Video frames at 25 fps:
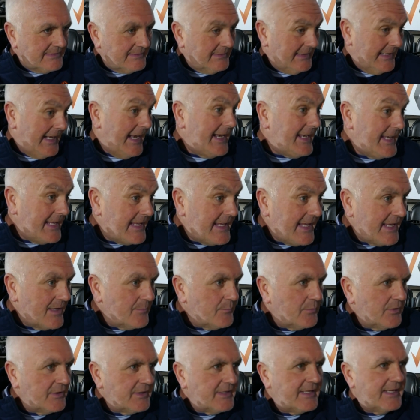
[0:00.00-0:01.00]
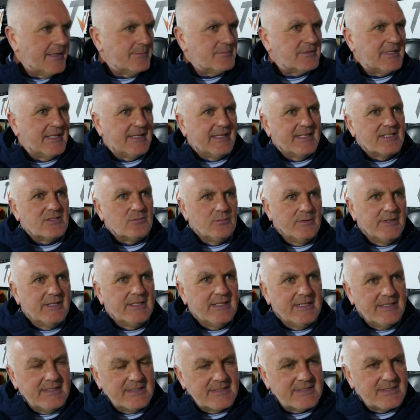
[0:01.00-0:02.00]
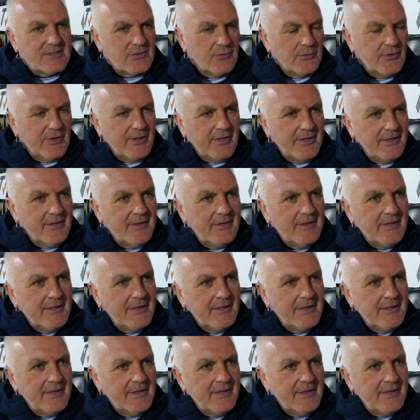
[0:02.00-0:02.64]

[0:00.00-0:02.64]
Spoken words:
in any game, but in games like this, when it's sort of,